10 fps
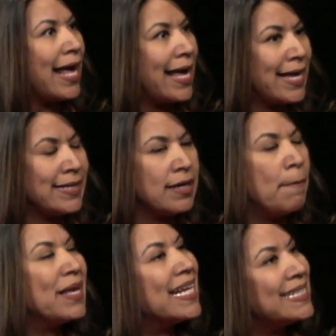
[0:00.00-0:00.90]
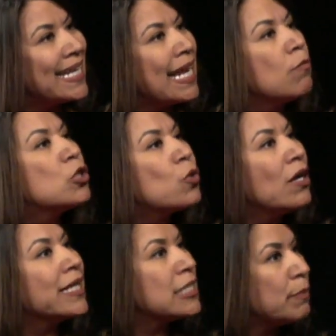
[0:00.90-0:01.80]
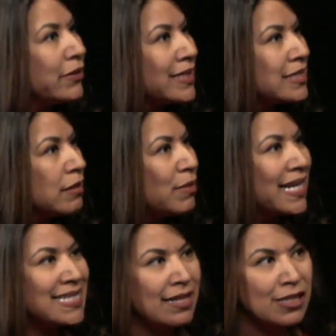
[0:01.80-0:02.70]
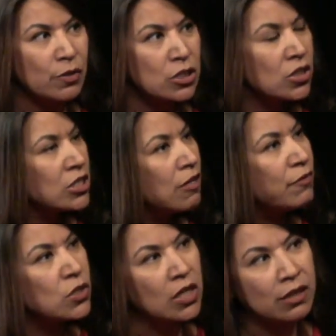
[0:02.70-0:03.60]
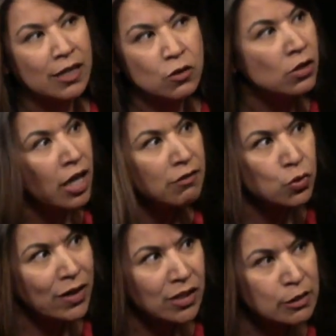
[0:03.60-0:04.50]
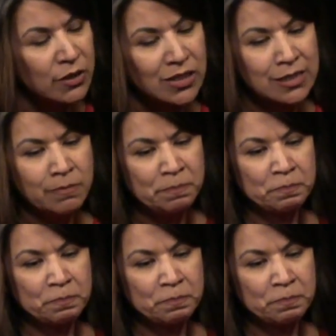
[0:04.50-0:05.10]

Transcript: And because they came with trial experience, because at the U.S. Attorney's Office, you got a lot of trial experience.